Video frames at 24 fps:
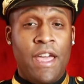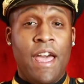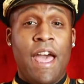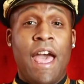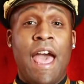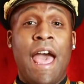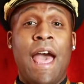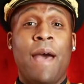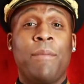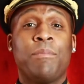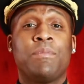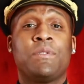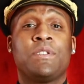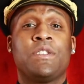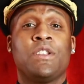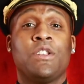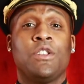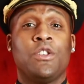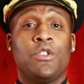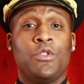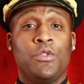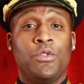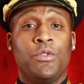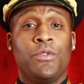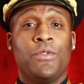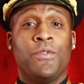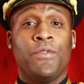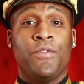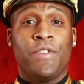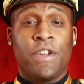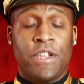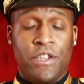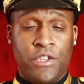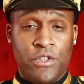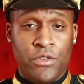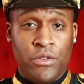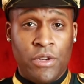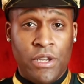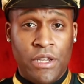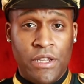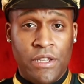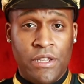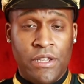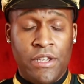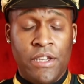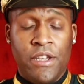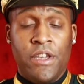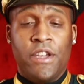absolute victory.
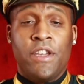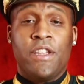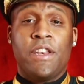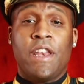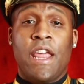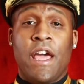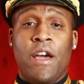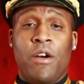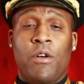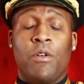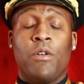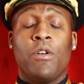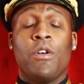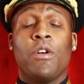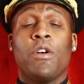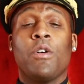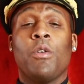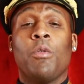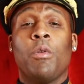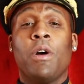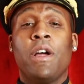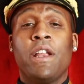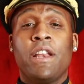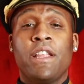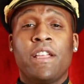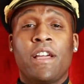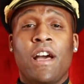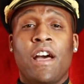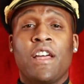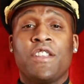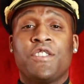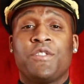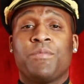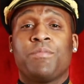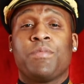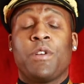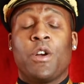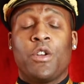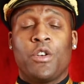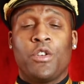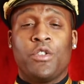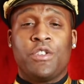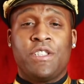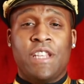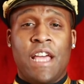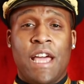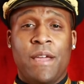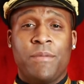Now, what God's
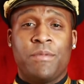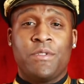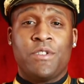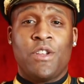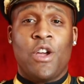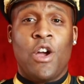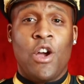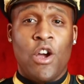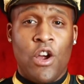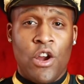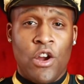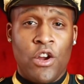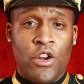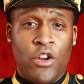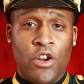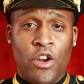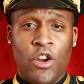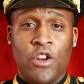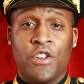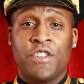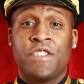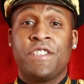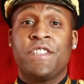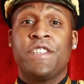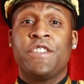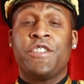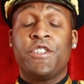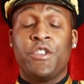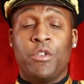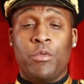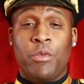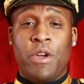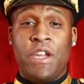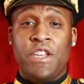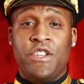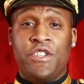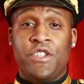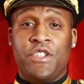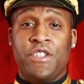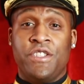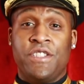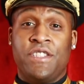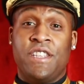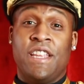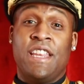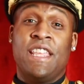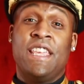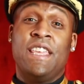prototypes are situations
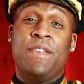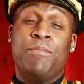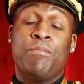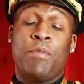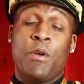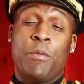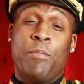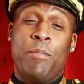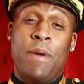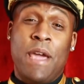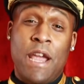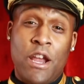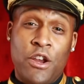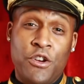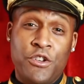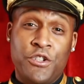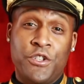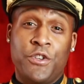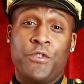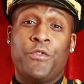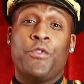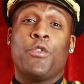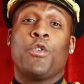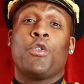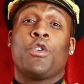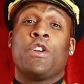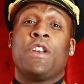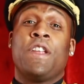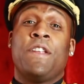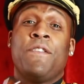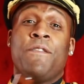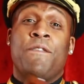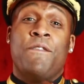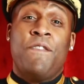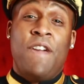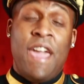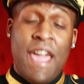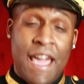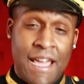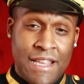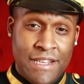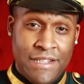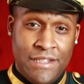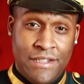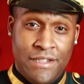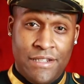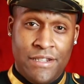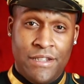that He prepares you for in
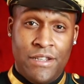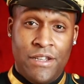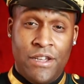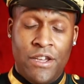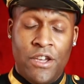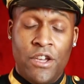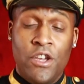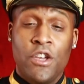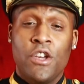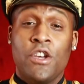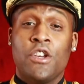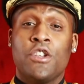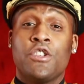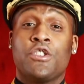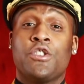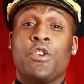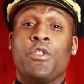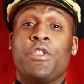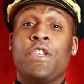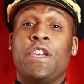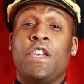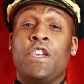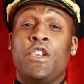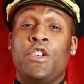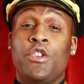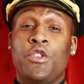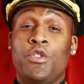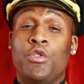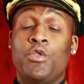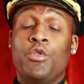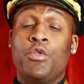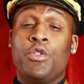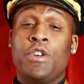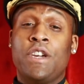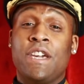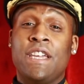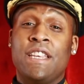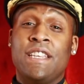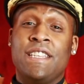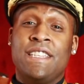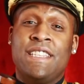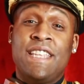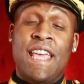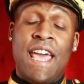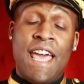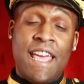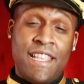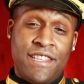advance so that you can
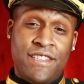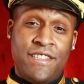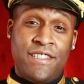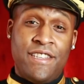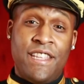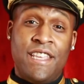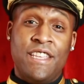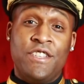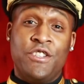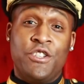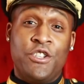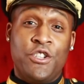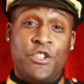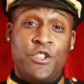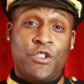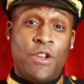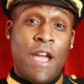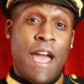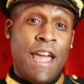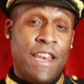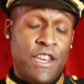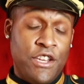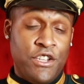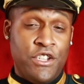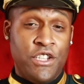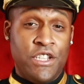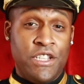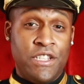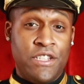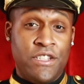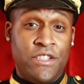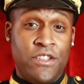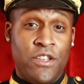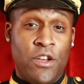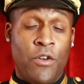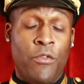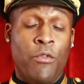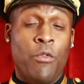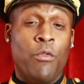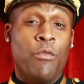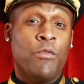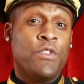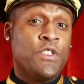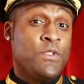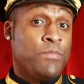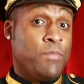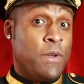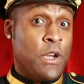test His strategies of
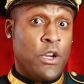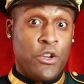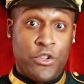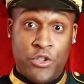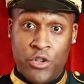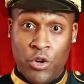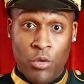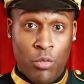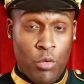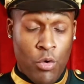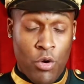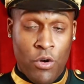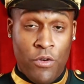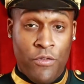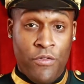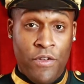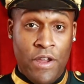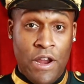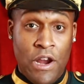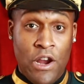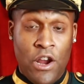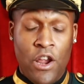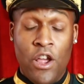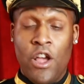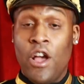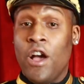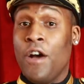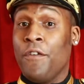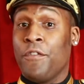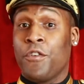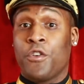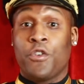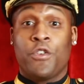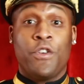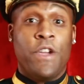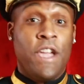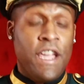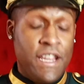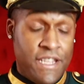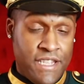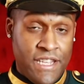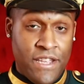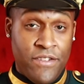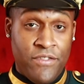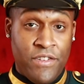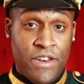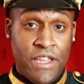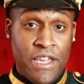spiritual warfare, of
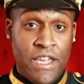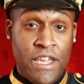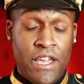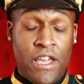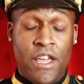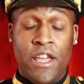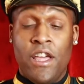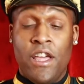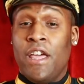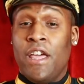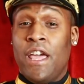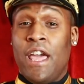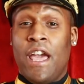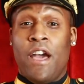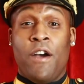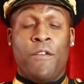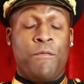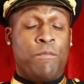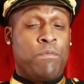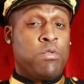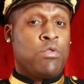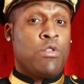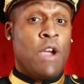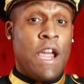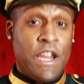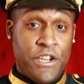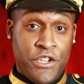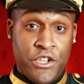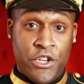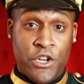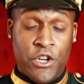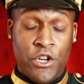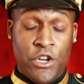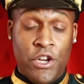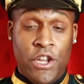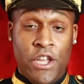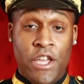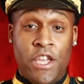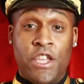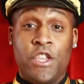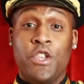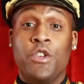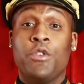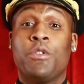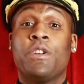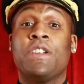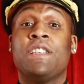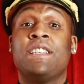creativity, of pressure.
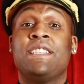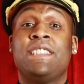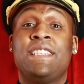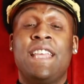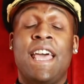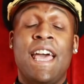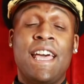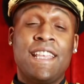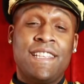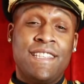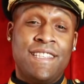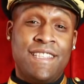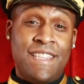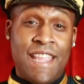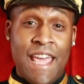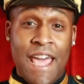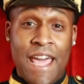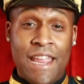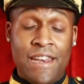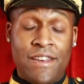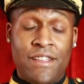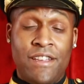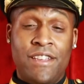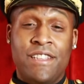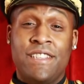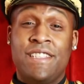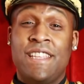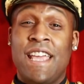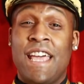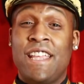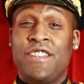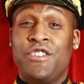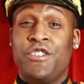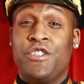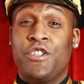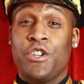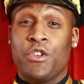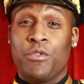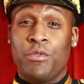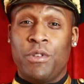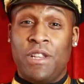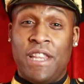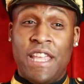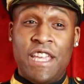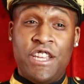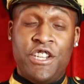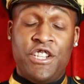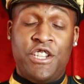You can test that, test your
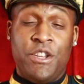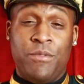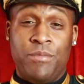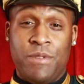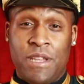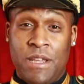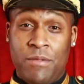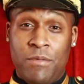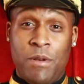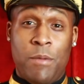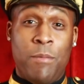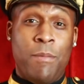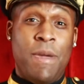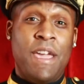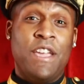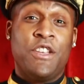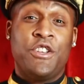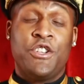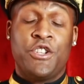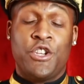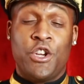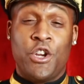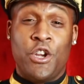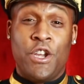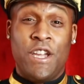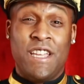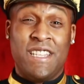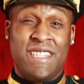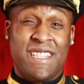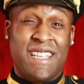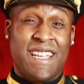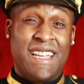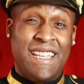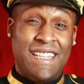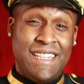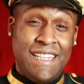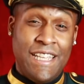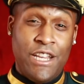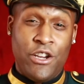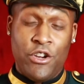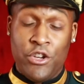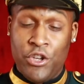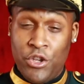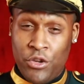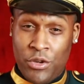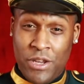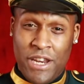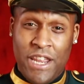relationship to Him to make sure it's clear
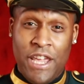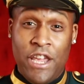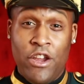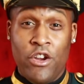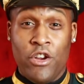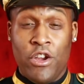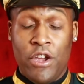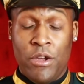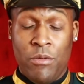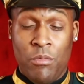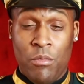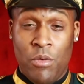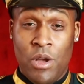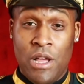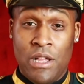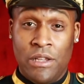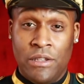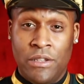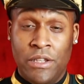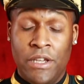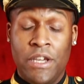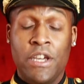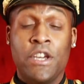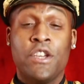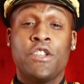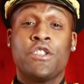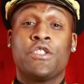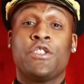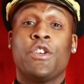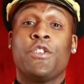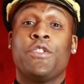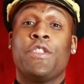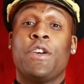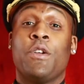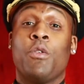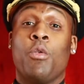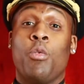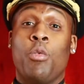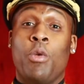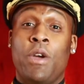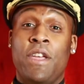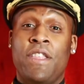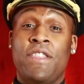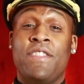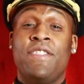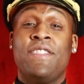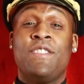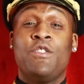and you could hear Him well, so that
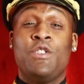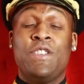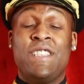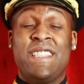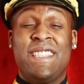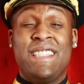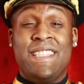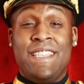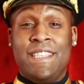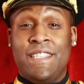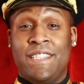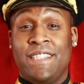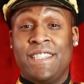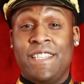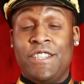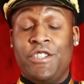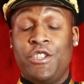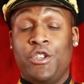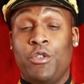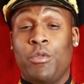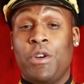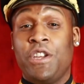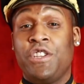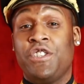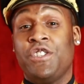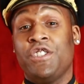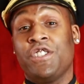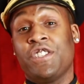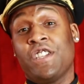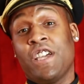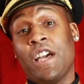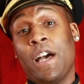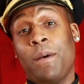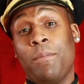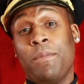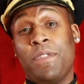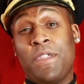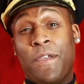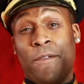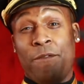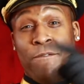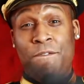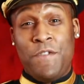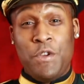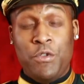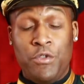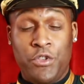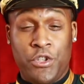when these situations come in the
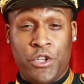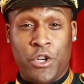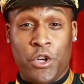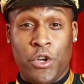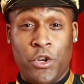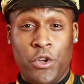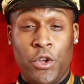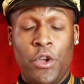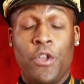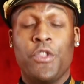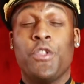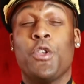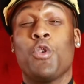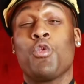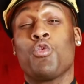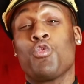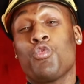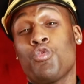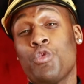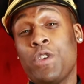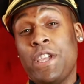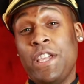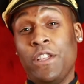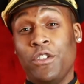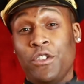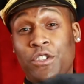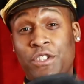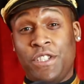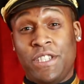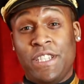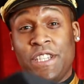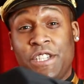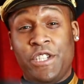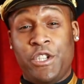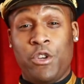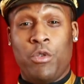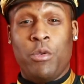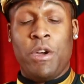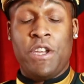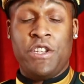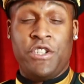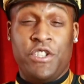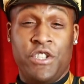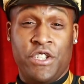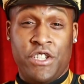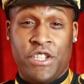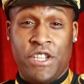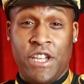future, the real
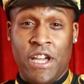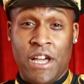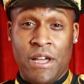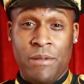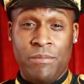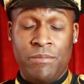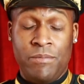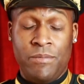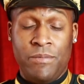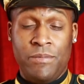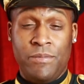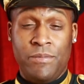situations come,